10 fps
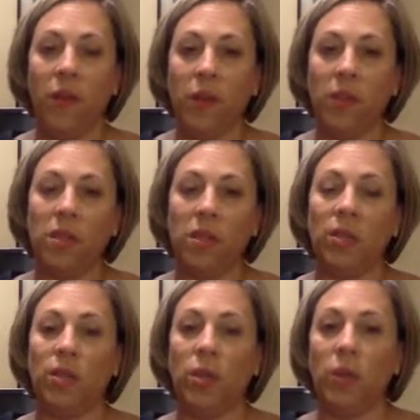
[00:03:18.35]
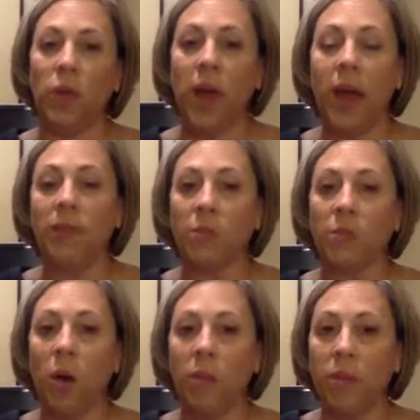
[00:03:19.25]
folks that don't
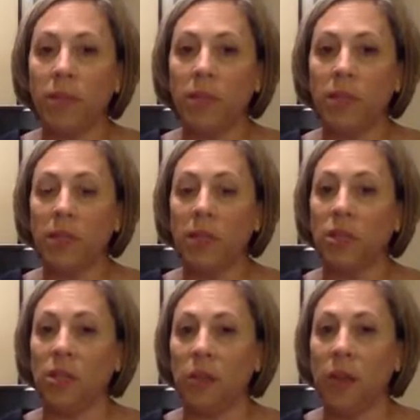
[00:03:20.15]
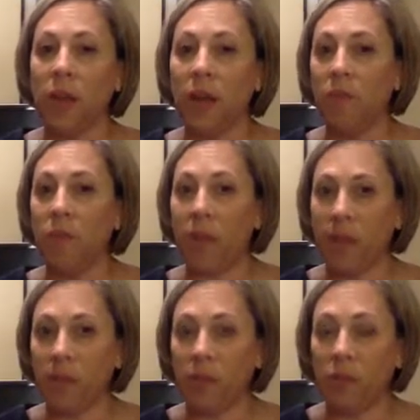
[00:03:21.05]
have small businesses and don't have
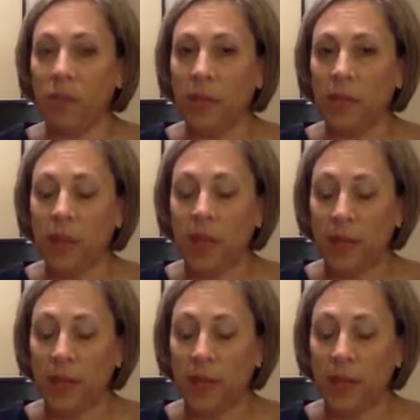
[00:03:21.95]
pass-through